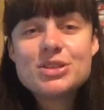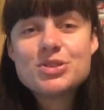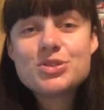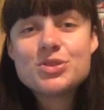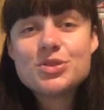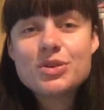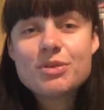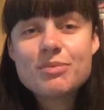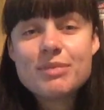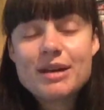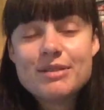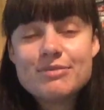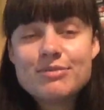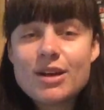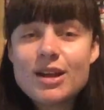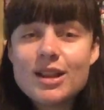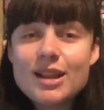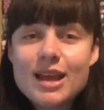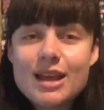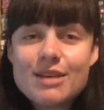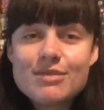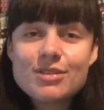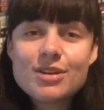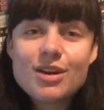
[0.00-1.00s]
to talk about
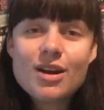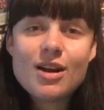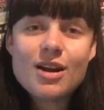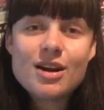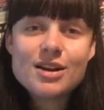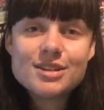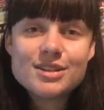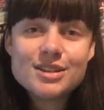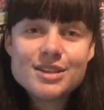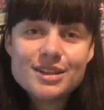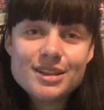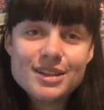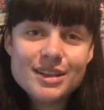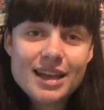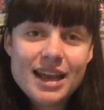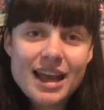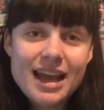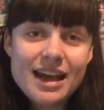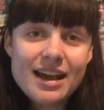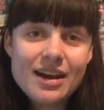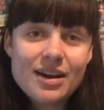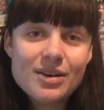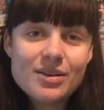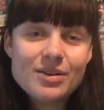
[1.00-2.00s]
Violet Evergarden and
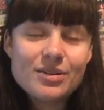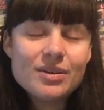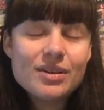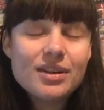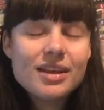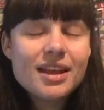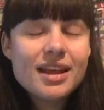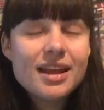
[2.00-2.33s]
how,